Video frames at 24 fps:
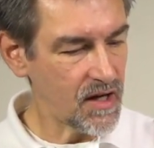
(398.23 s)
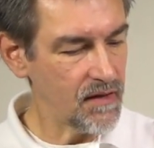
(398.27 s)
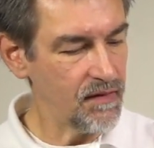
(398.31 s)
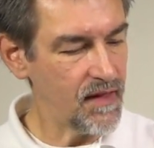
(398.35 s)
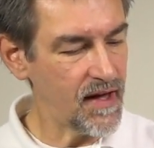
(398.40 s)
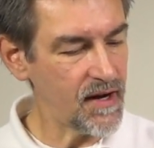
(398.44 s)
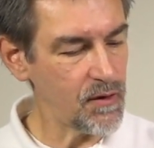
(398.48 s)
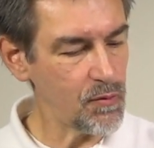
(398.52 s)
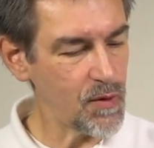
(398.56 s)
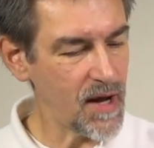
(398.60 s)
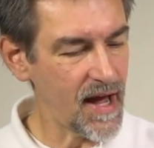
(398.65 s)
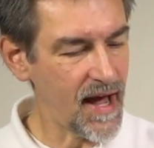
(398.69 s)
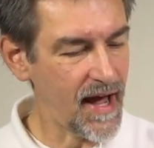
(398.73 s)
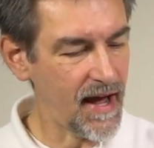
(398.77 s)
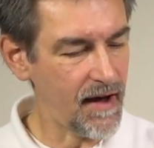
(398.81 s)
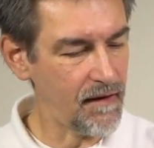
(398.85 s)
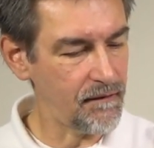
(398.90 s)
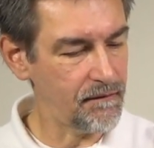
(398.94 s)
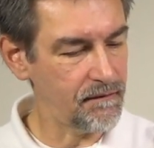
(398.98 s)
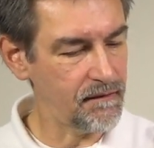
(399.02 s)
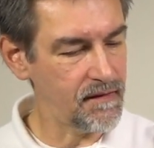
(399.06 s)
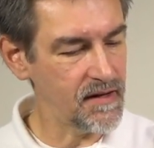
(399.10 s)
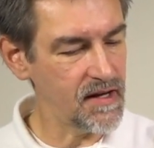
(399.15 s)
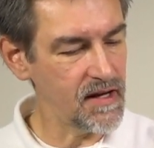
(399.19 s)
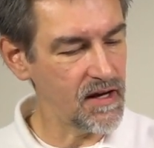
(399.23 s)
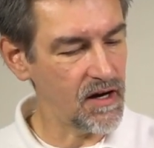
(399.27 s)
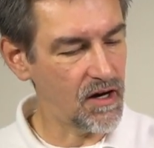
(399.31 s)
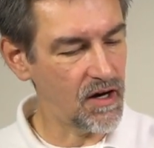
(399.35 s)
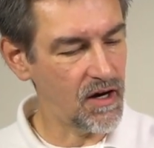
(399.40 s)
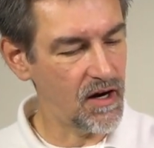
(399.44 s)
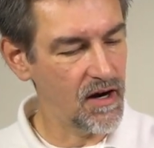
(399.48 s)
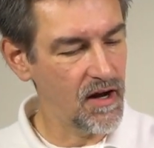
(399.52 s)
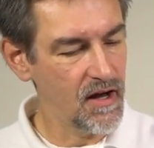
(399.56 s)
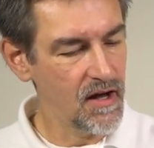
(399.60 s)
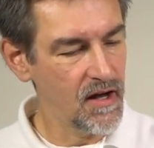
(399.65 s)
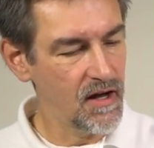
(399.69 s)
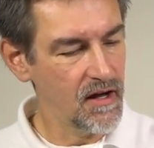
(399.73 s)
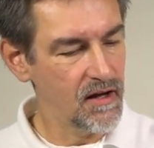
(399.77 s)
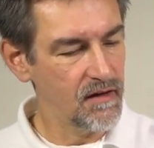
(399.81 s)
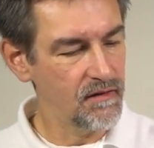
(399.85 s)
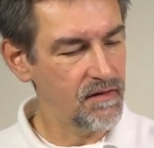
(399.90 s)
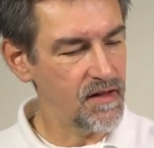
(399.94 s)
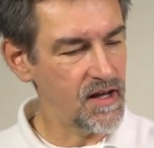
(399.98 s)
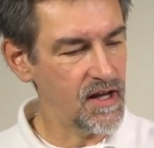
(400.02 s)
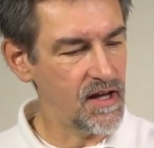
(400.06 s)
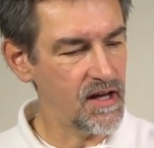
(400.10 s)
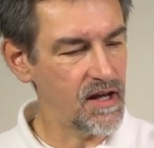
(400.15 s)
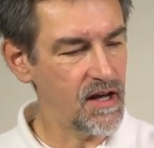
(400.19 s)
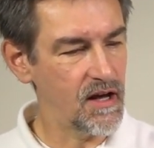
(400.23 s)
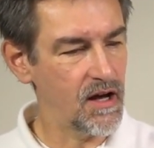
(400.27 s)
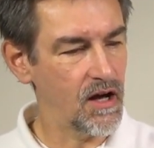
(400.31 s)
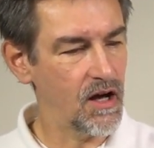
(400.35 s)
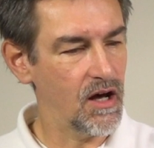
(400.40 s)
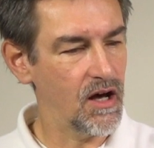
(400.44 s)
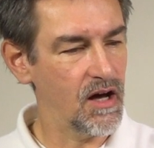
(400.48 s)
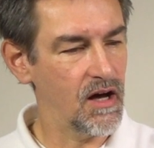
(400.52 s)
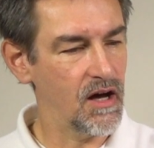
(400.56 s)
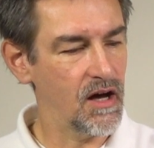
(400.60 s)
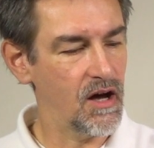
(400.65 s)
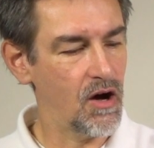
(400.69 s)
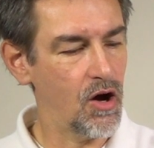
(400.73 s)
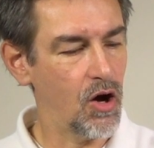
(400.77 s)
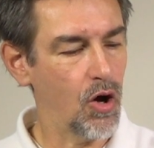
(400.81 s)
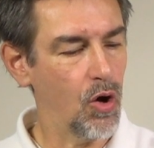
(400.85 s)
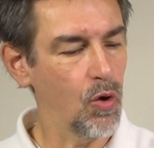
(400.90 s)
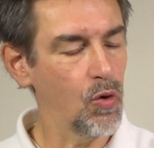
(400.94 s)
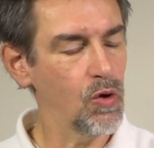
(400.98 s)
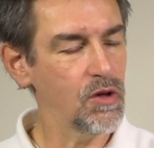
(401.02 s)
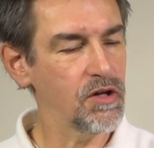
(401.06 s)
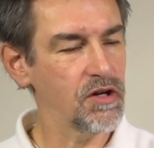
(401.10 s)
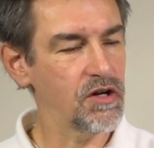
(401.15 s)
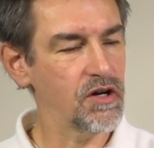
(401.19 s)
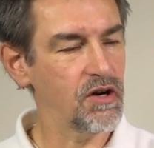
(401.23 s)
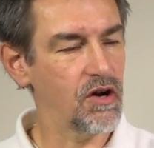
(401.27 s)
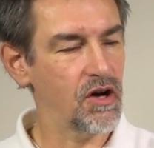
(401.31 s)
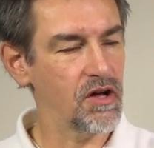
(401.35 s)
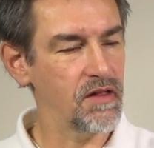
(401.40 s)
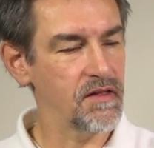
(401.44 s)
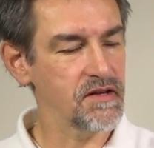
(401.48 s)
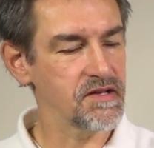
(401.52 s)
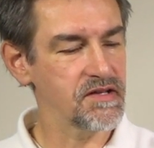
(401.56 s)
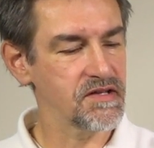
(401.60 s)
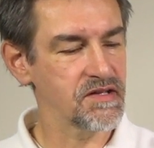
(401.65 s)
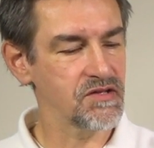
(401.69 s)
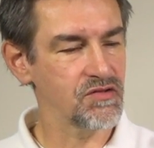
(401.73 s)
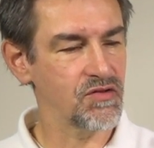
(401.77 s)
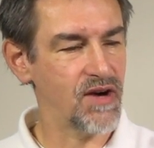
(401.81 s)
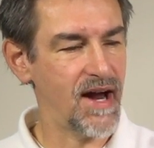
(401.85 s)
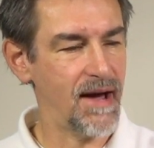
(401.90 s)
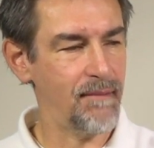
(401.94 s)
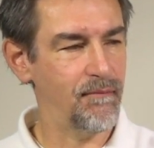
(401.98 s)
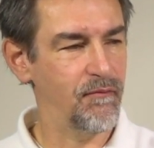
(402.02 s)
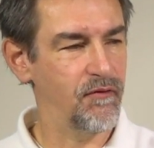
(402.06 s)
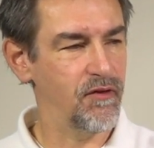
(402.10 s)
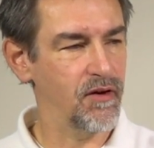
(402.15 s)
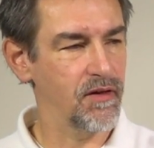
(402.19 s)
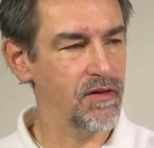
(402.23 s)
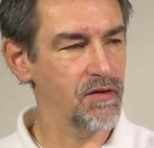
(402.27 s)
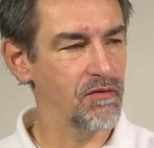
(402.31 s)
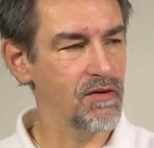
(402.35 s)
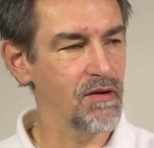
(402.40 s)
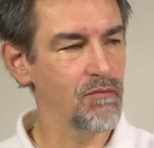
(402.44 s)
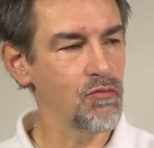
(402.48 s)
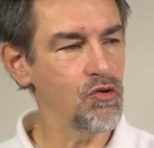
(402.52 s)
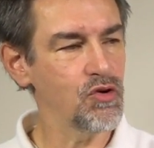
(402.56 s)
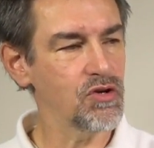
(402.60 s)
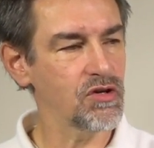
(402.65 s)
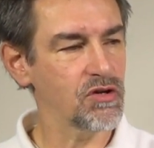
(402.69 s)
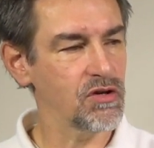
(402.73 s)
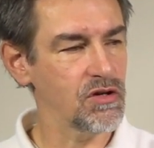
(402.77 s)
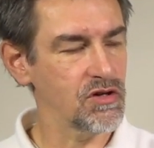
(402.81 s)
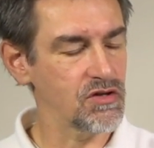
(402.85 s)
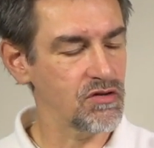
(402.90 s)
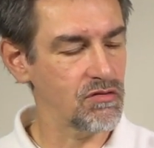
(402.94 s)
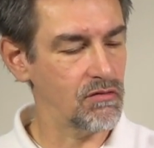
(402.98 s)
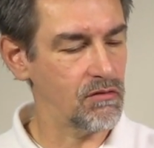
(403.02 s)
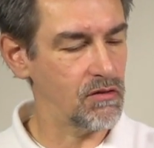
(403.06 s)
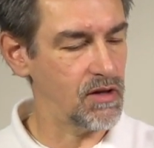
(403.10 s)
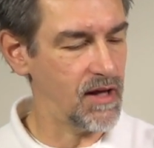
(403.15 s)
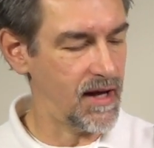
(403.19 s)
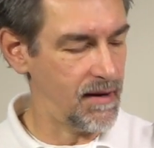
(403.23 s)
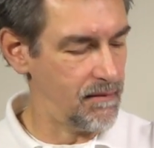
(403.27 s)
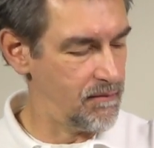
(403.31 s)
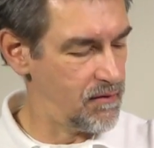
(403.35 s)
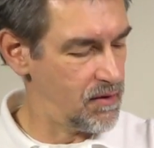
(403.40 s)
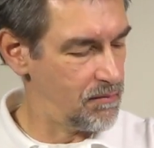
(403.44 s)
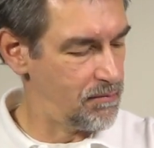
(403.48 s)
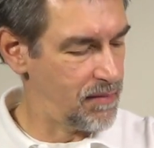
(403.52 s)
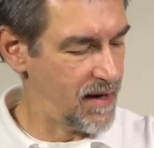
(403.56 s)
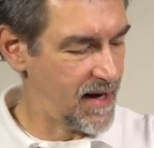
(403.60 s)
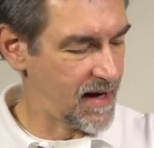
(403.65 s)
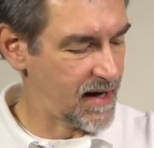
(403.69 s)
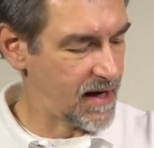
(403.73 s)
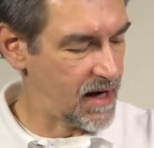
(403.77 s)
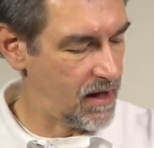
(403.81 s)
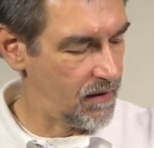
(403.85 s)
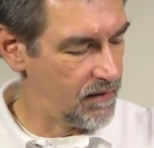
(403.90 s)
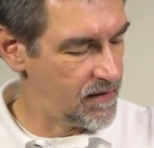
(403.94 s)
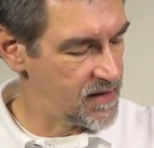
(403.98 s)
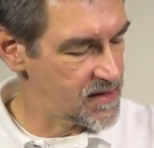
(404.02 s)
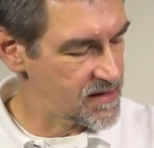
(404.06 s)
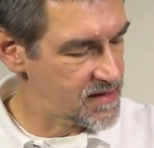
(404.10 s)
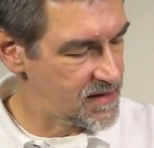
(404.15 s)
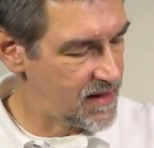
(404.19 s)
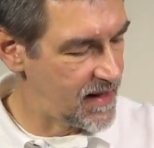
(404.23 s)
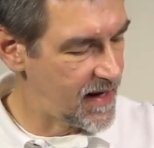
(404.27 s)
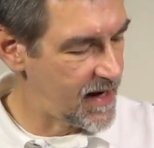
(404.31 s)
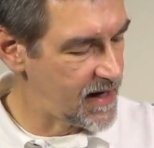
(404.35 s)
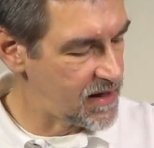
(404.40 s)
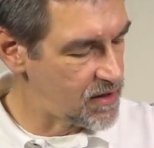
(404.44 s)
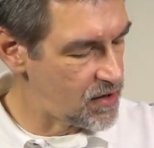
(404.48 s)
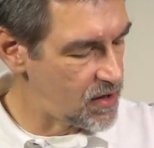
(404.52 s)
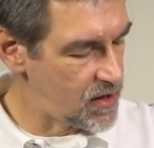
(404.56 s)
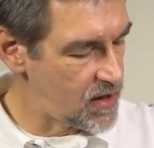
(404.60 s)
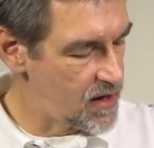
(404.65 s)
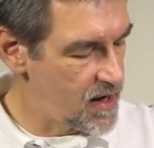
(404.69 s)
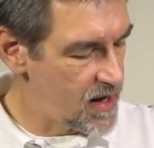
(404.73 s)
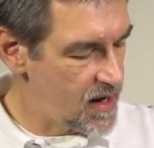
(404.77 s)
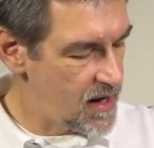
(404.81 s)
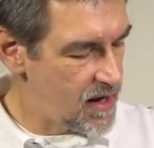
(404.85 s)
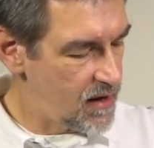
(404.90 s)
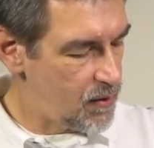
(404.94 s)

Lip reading: Then we have here the holder or the strap for the remote control. I will pack out this later.